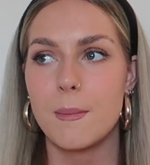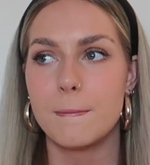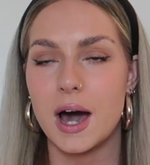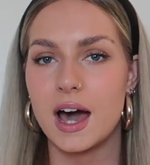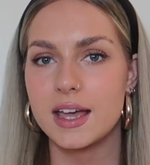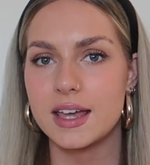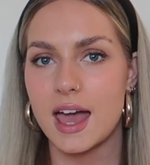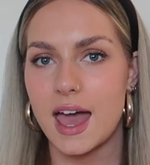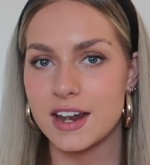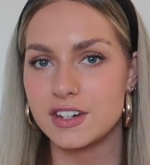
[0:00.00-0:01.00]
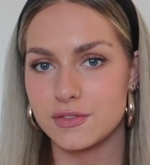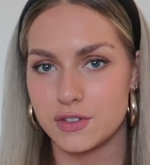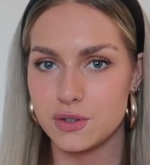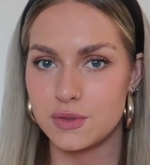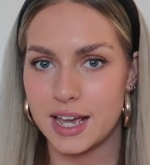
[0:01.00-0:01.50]
My end of
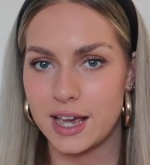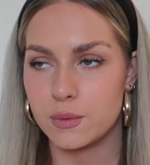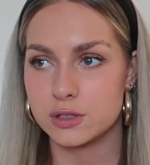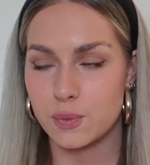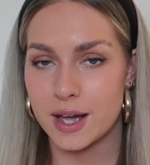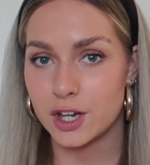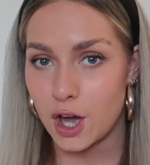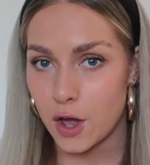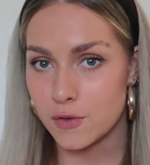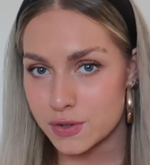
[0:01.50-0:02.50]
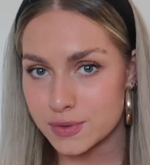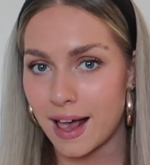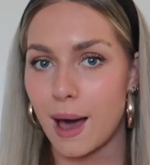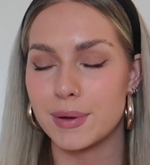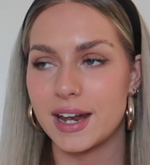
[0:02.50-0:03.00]
uni was when COVID was
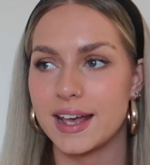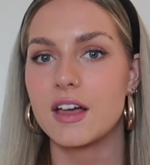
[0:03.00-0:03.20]
happening.